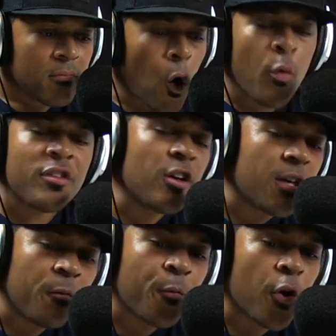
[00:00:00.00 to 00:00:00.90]
always
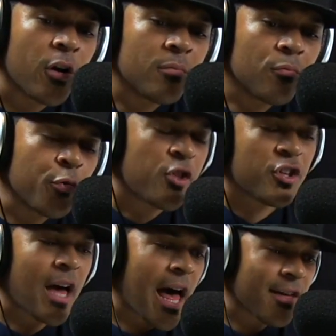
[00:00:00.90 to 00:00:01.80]
looking for
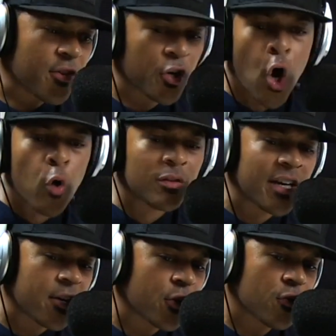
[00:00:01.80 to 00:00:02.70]
rich guys. They're gold
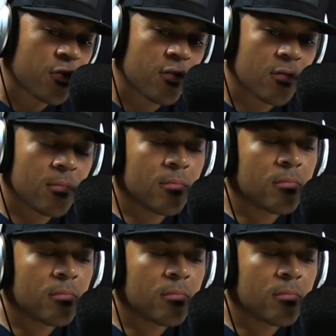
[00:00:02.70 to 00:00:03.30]
diggers.